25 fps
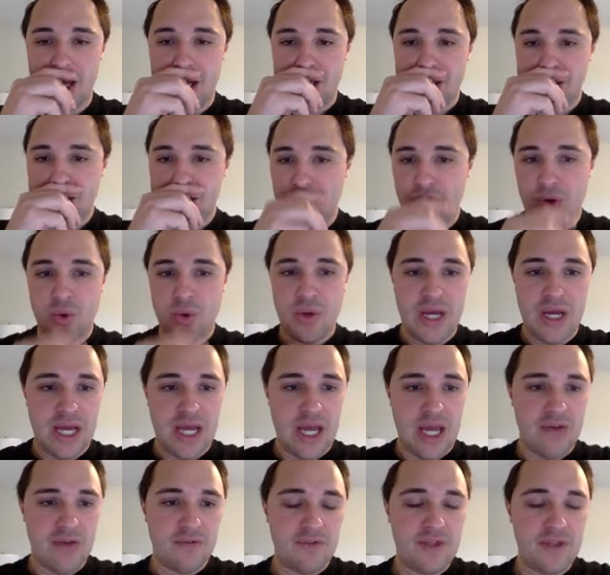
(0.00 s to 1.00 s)
So
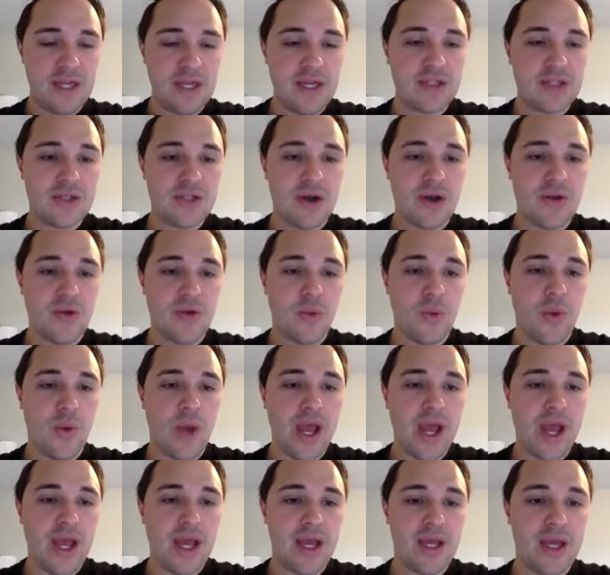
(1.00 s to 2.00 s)
if these are the
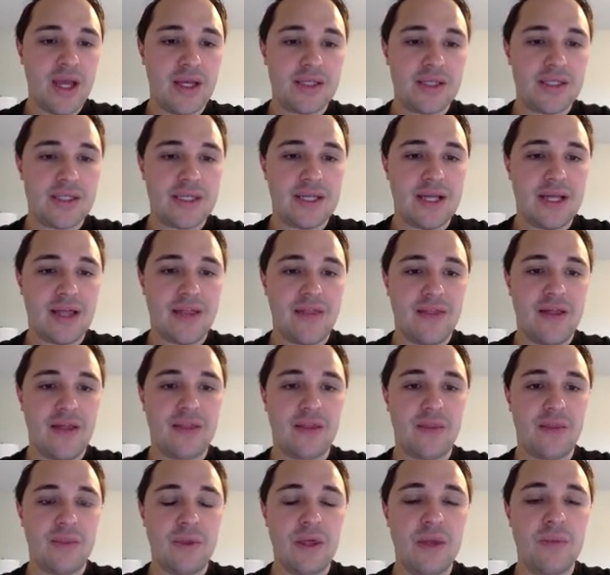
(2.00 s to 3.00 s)
ways that
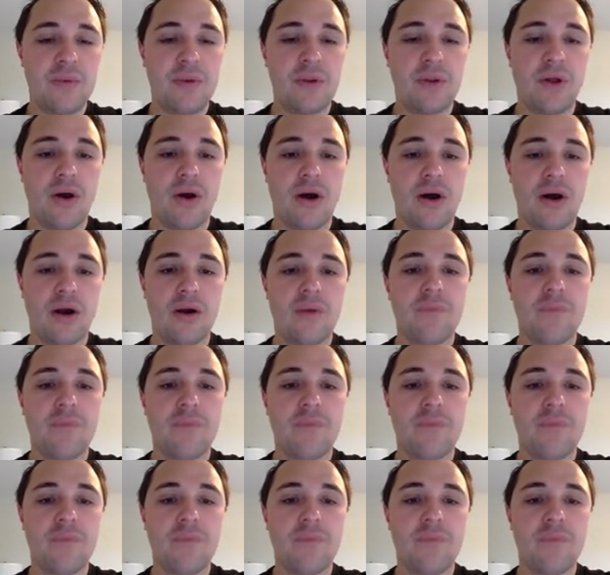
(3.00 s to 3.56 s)
the people are